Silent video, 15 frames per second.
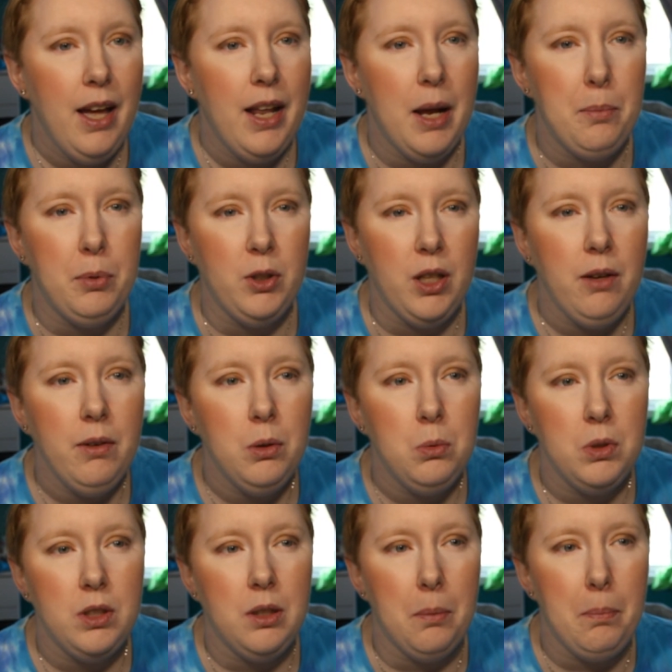I believe it
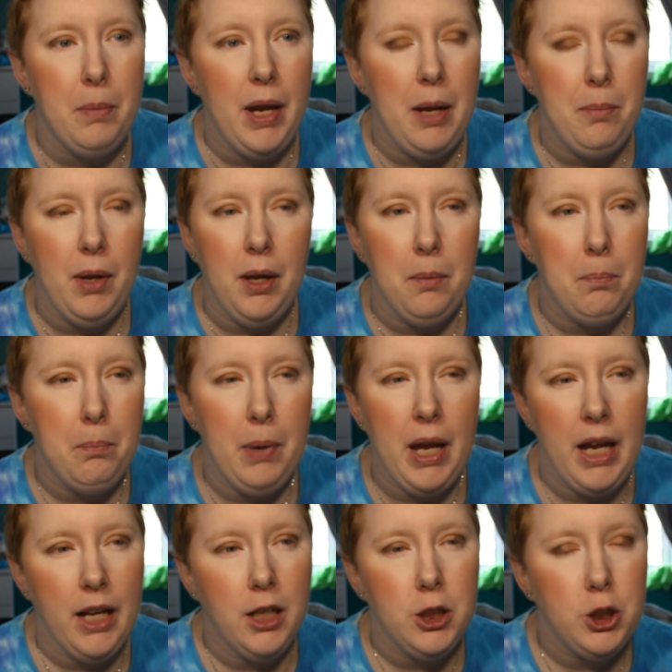was the baby
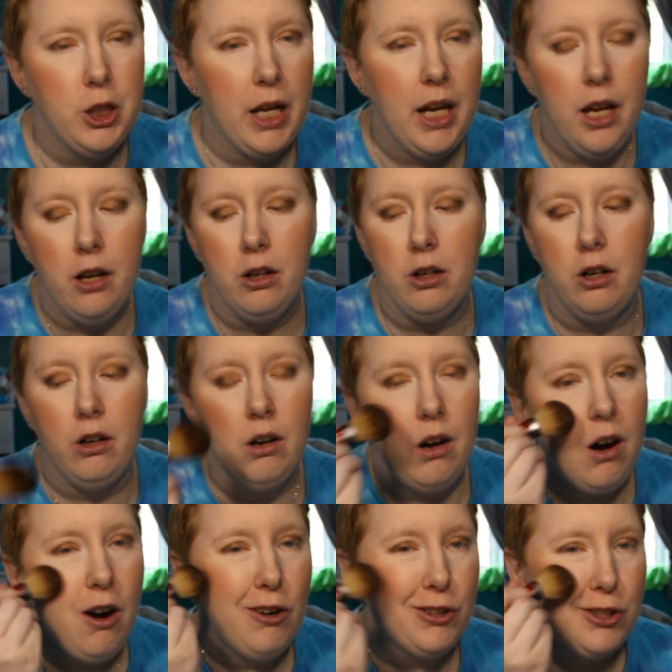pink shade or
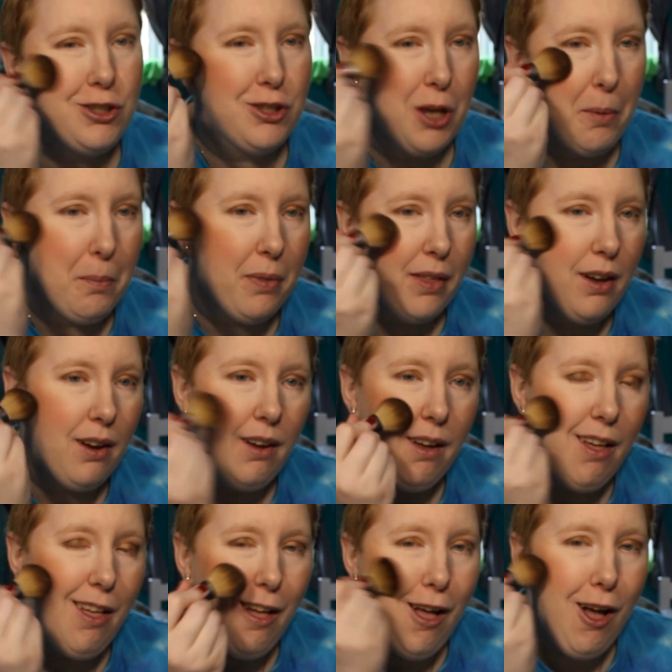something
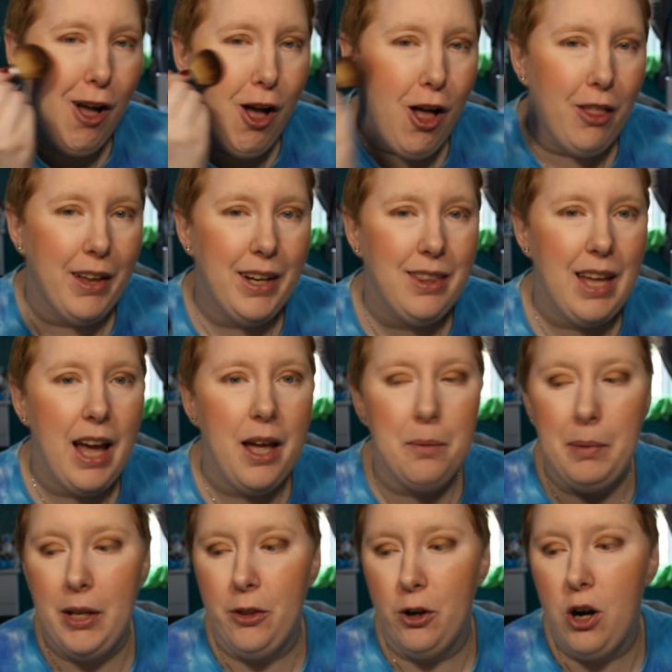like that. I
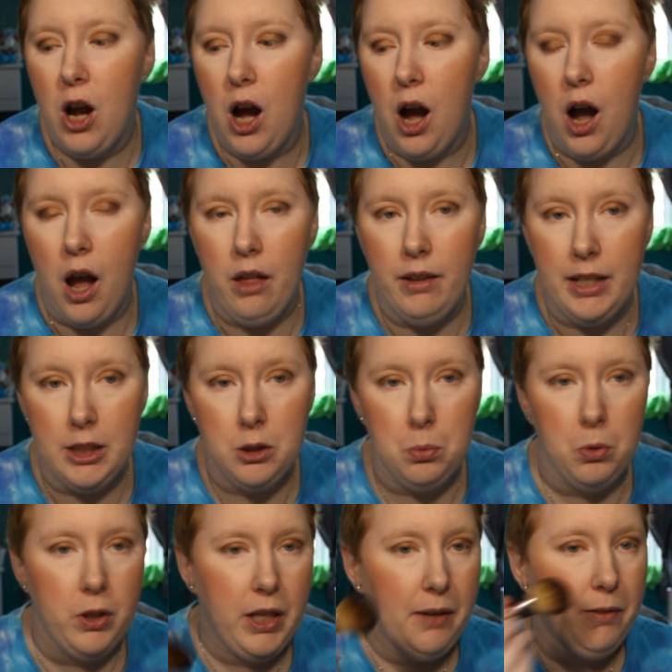mean, their highlights
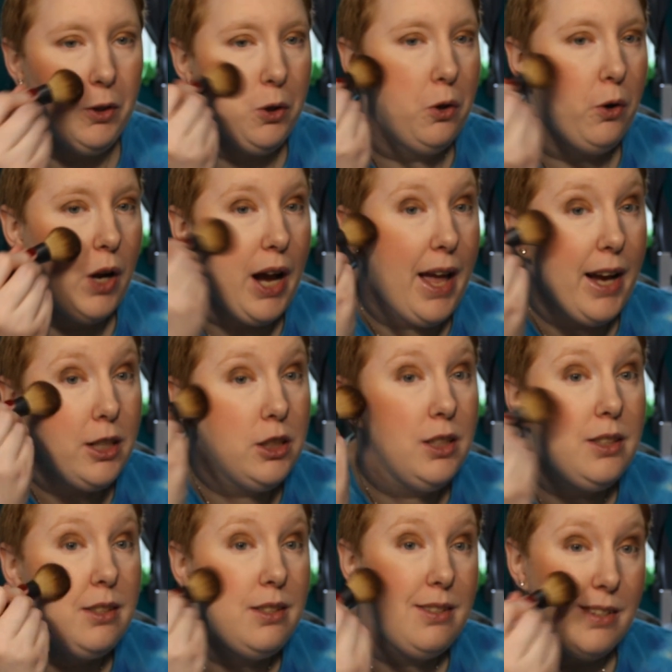were even good. I actually
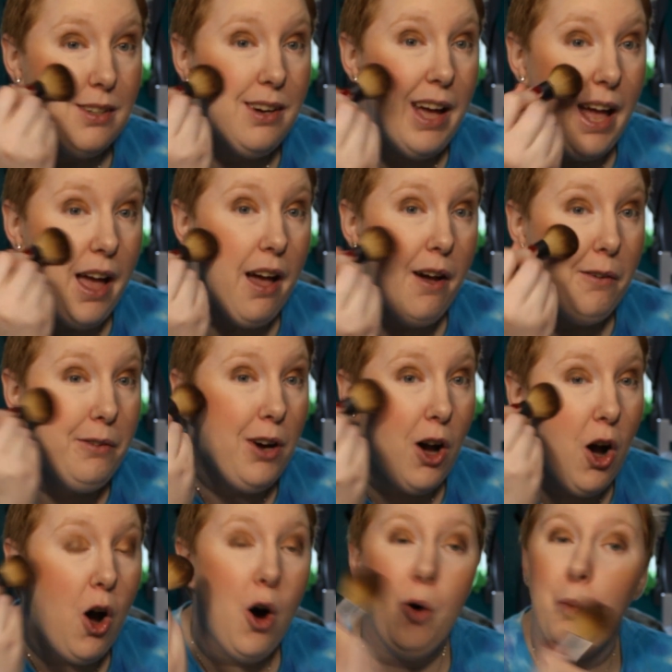still have
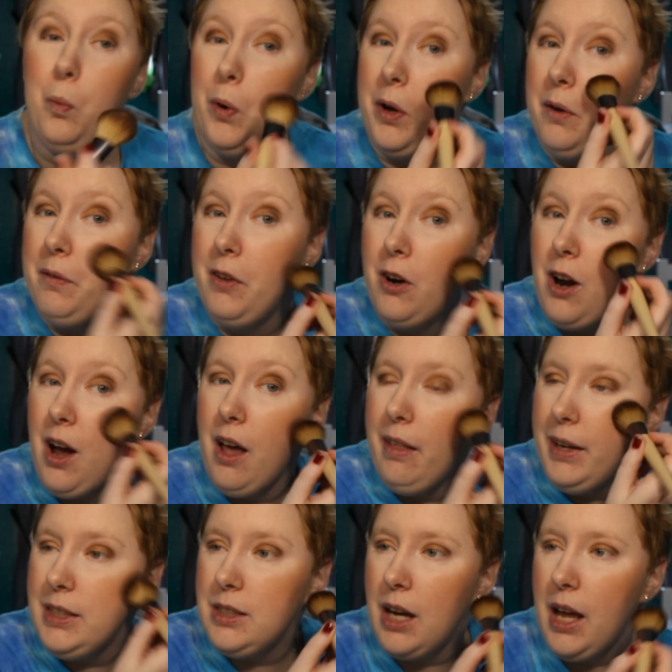one of their
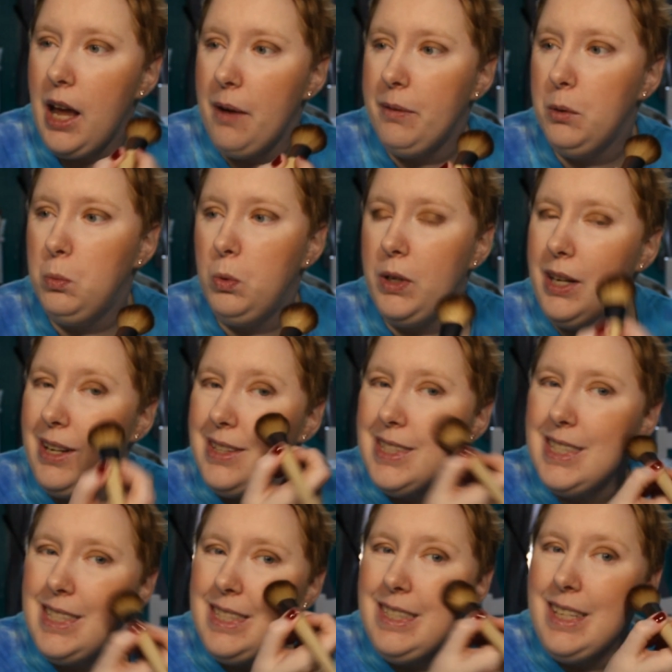highlights. I have the one in
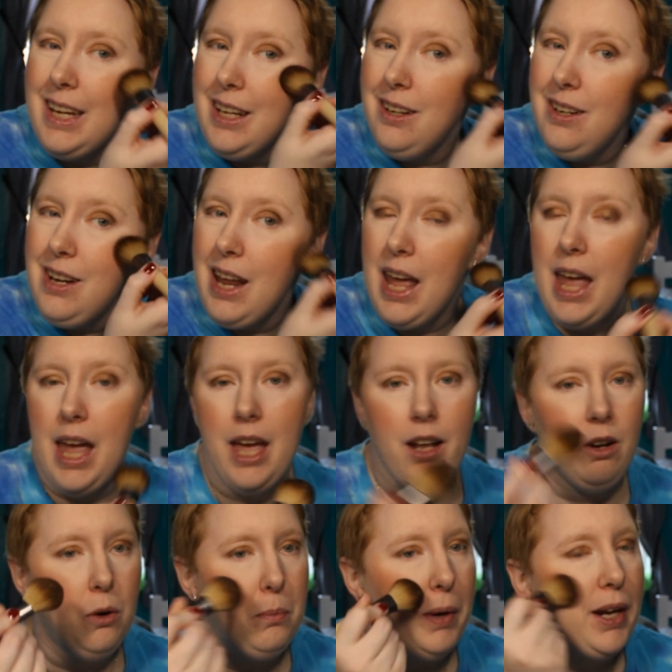Sin.
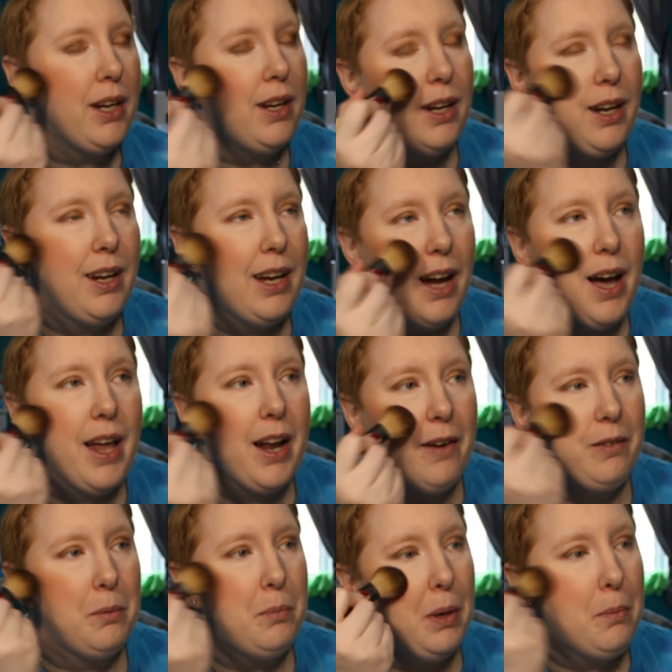Oh my god, I
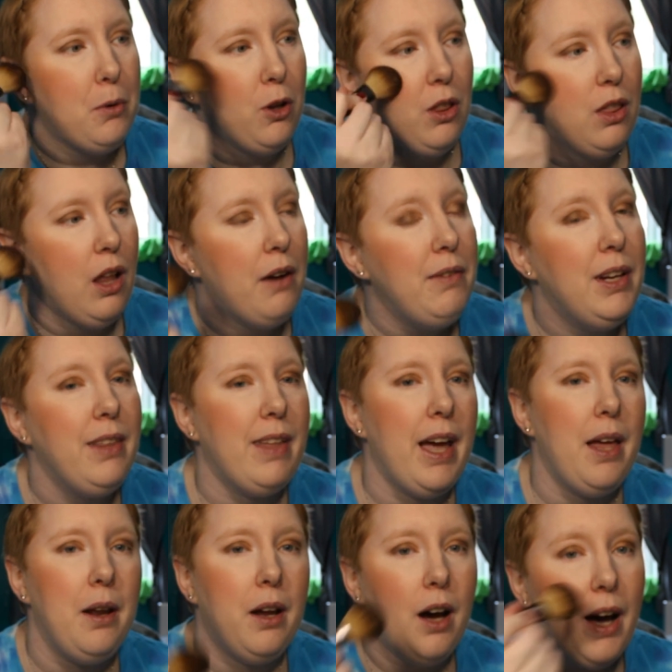remember loving
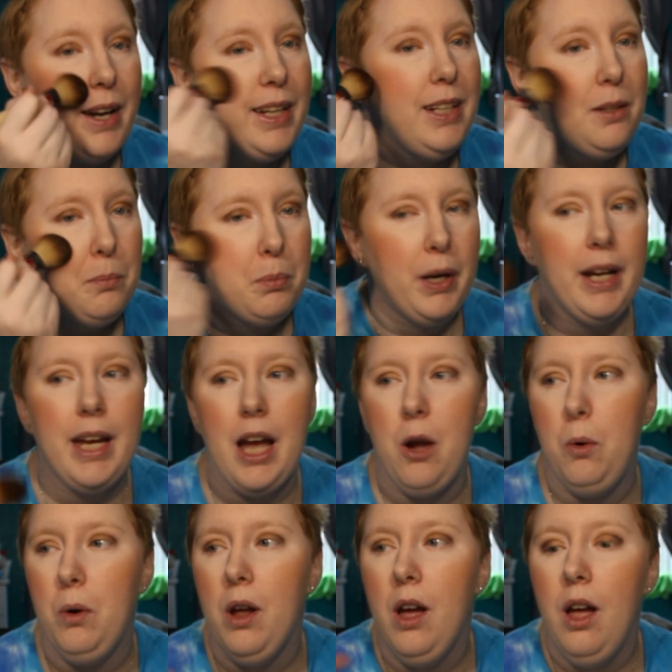that. I need to break
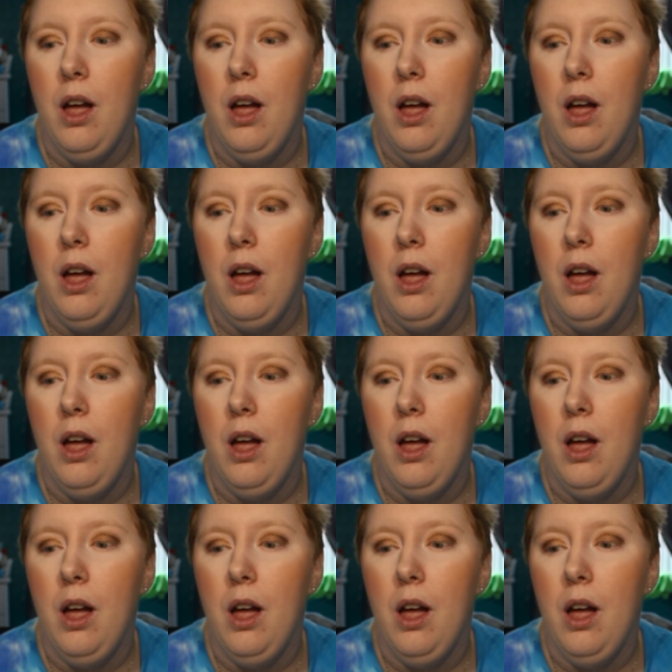out